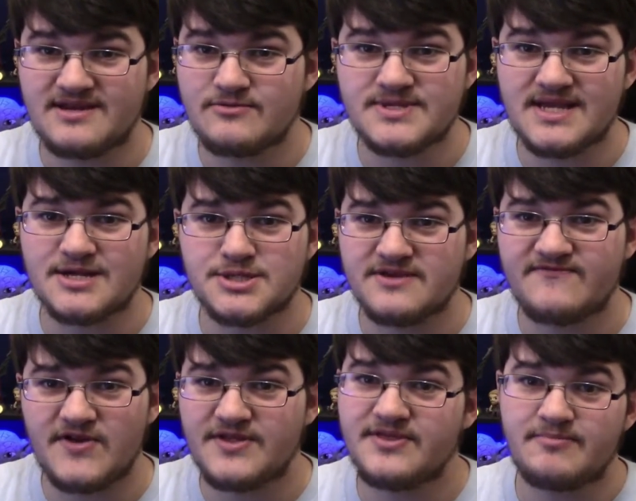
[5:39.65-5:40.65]
It was actually
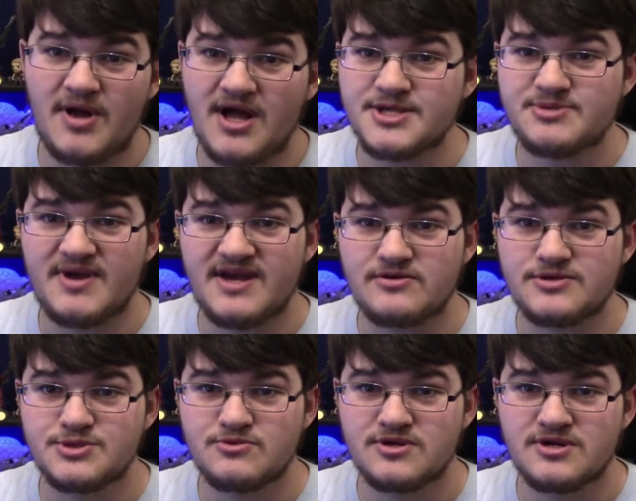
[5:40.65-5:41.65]
fun. The boss
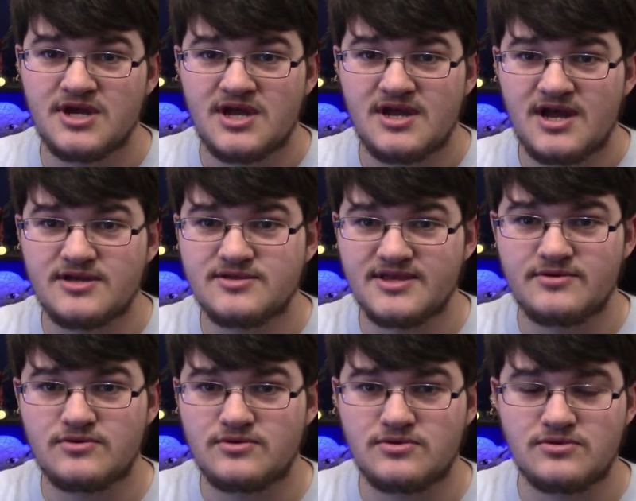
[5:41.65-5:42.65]
battles were a
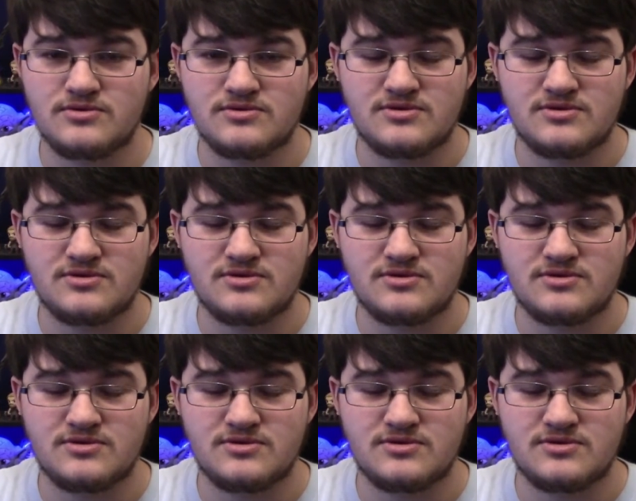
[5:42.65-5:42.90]
little